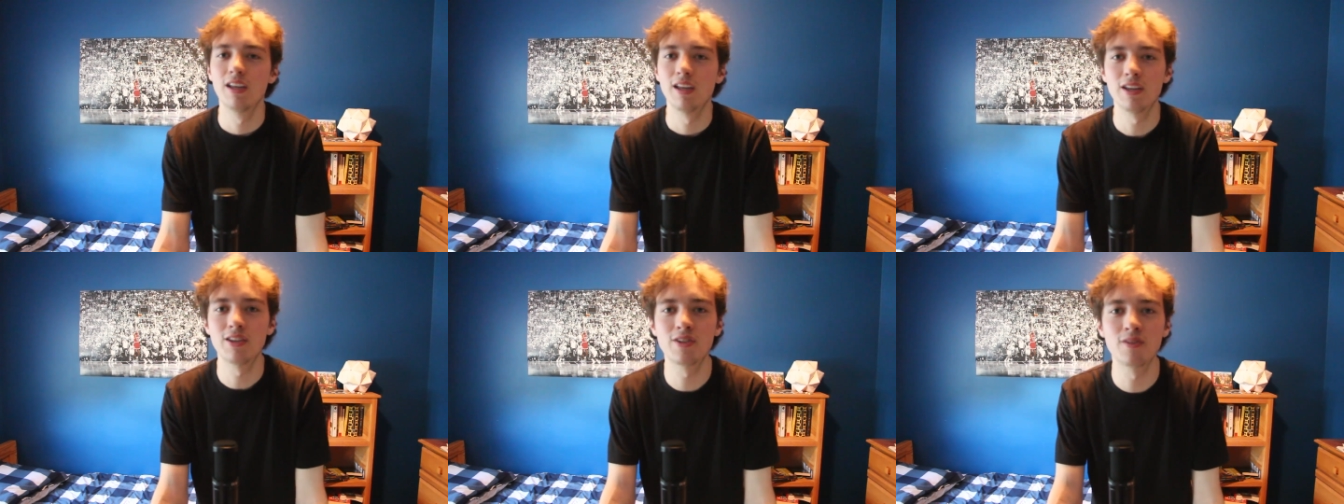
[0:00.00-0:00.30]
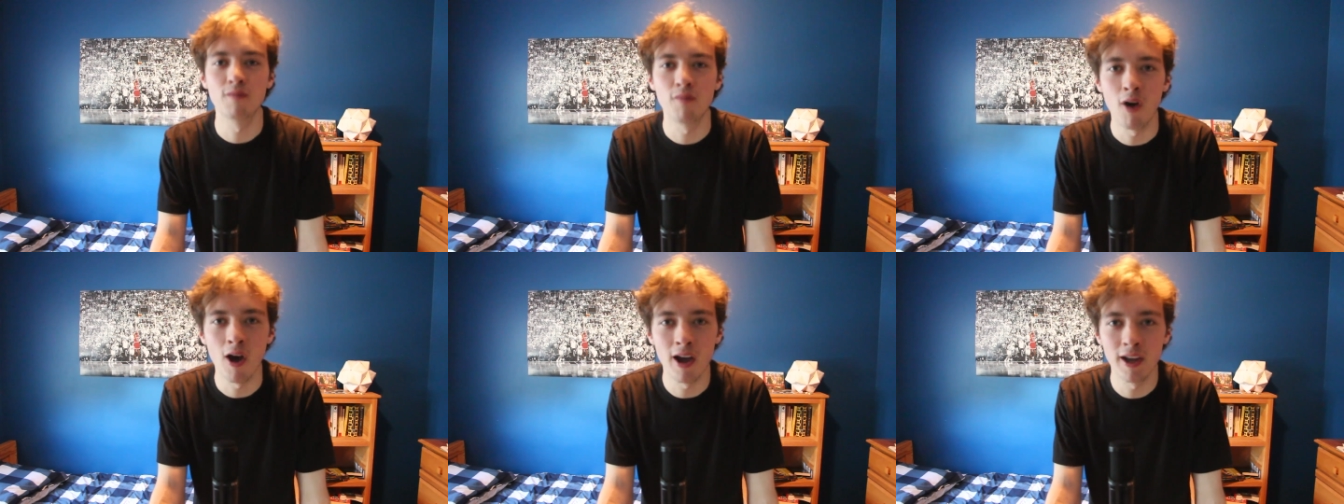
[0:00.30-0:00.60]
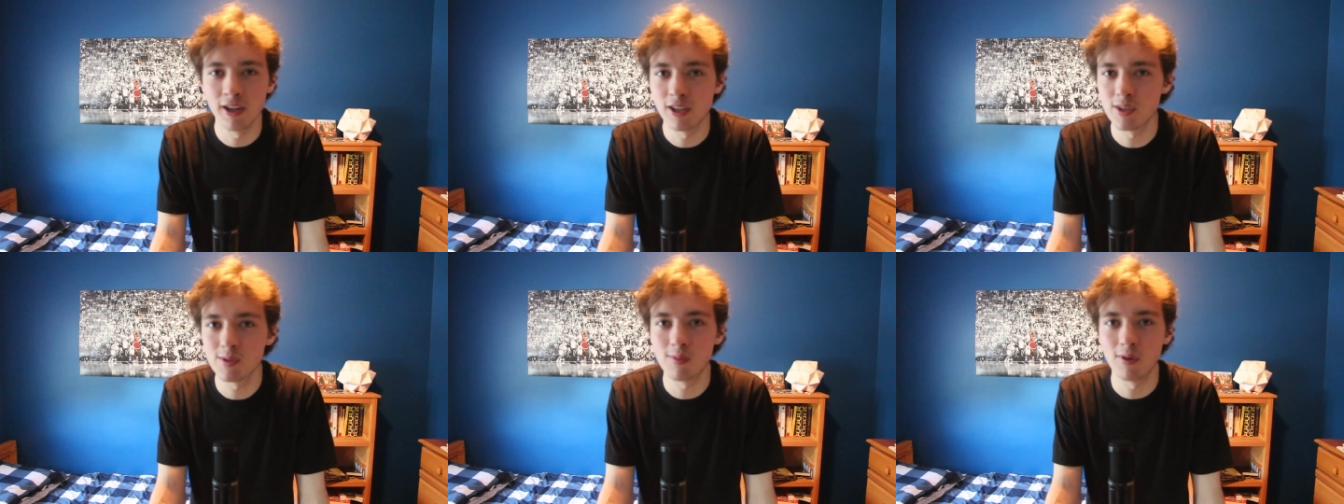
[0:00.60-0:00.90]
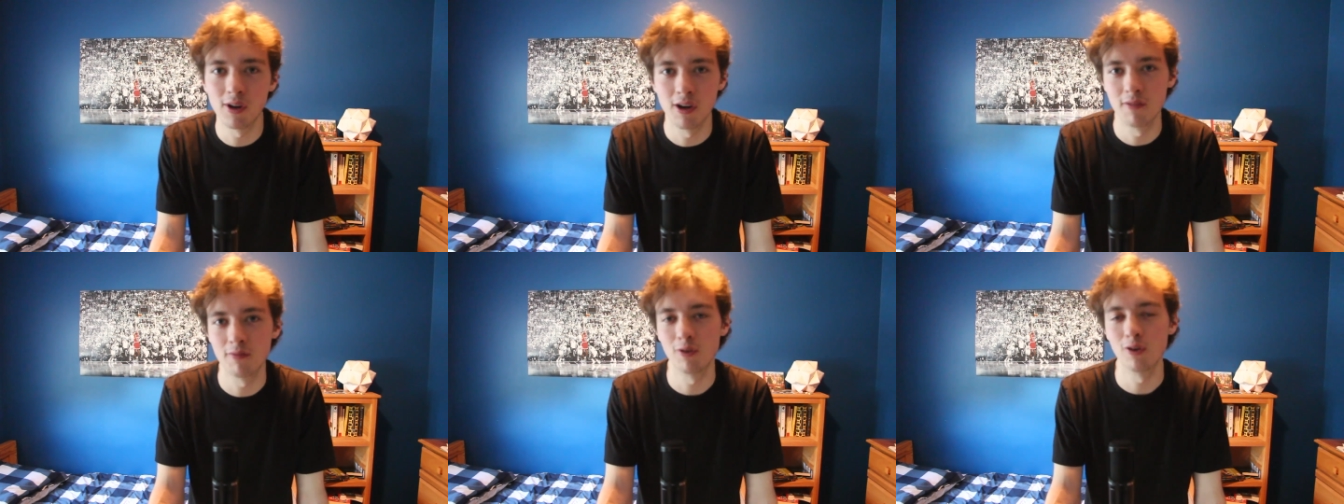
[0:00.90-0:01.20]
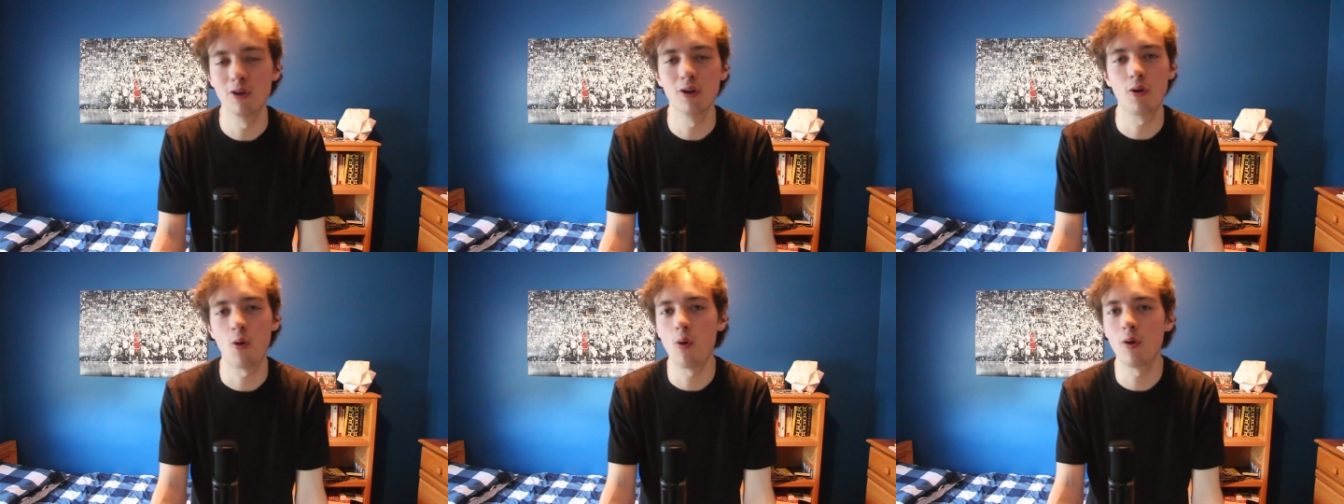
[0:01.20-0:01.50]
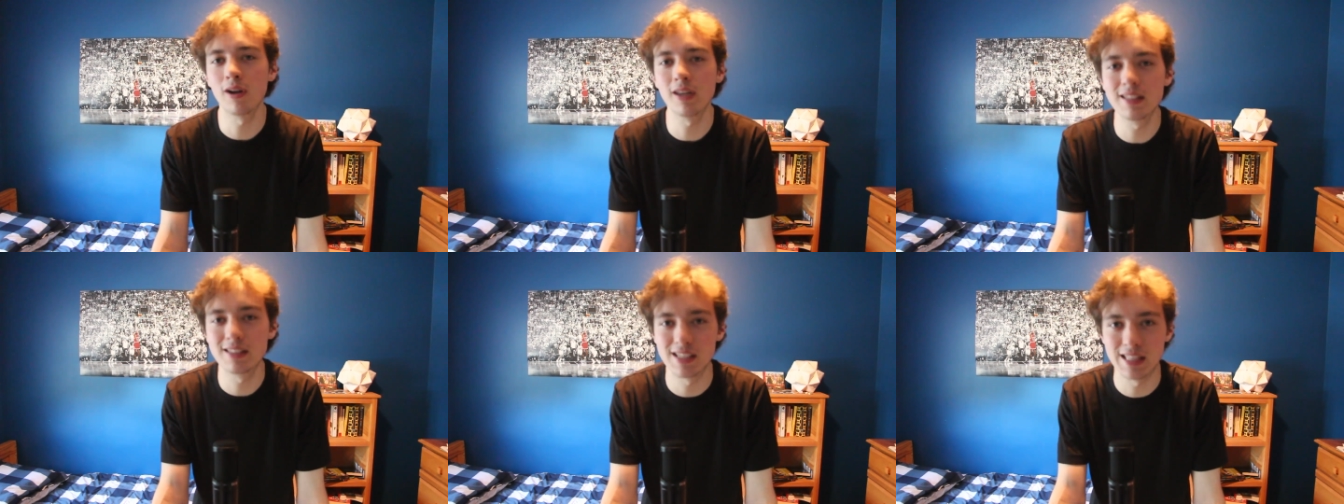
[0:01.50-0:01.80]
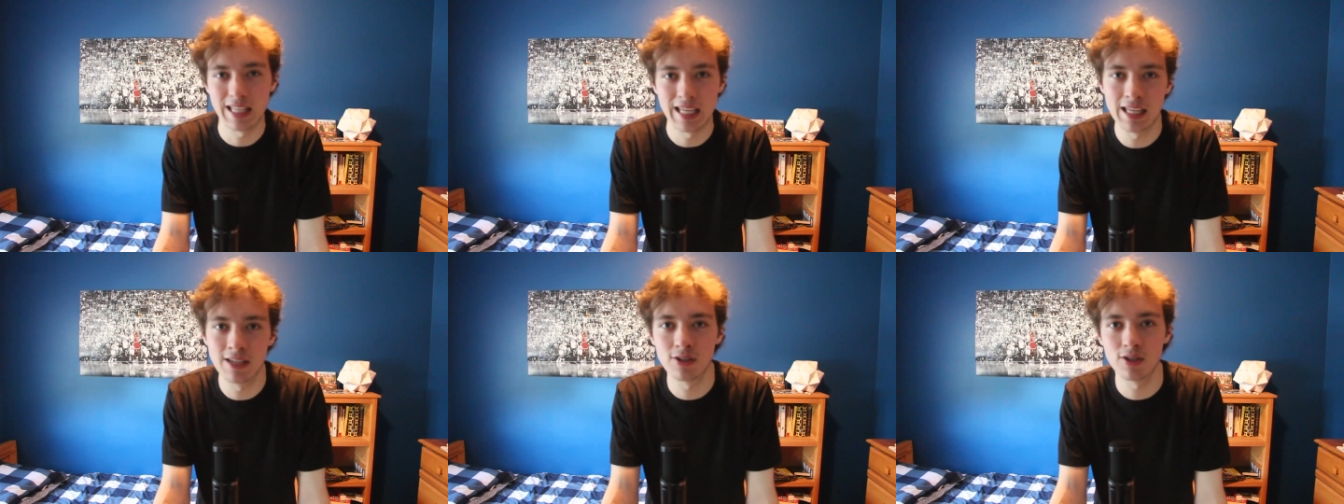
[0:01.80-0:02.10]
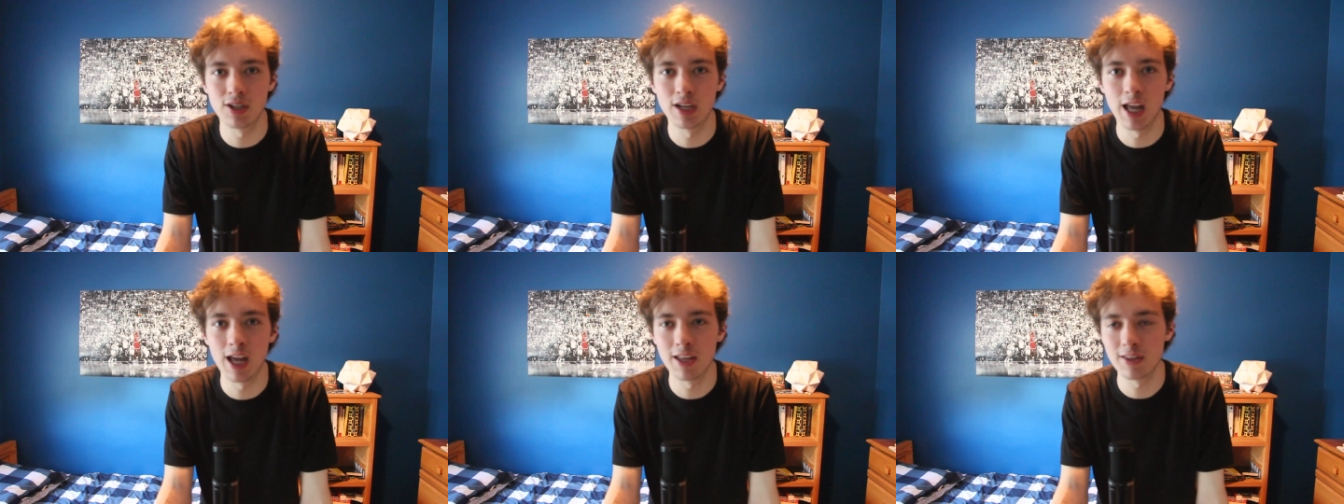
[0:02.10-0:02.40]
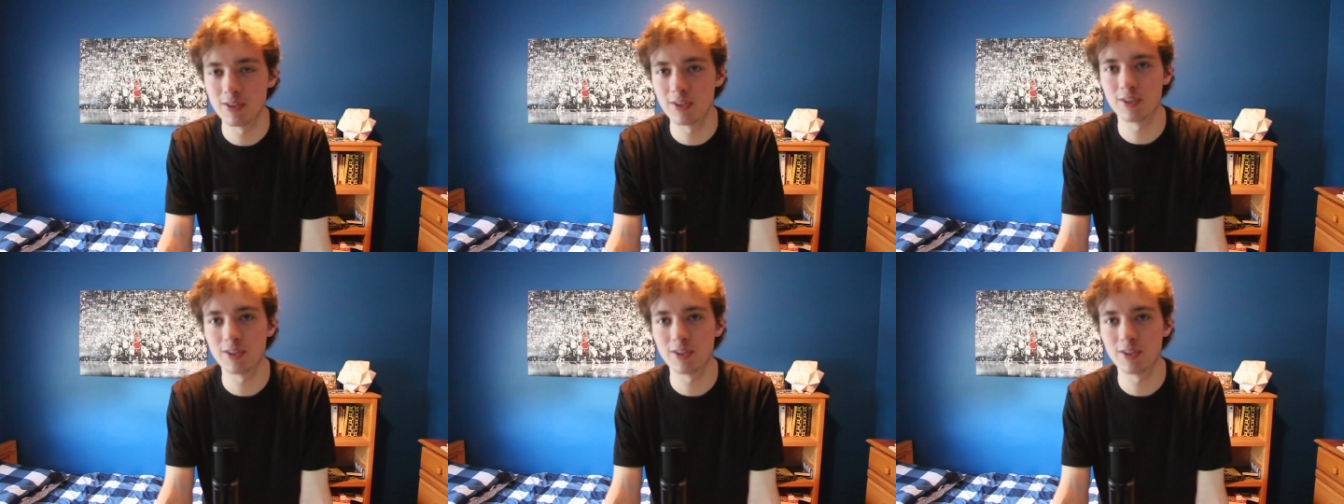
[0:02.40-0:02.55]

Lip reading: it's fine, it's whatever. According to the internet,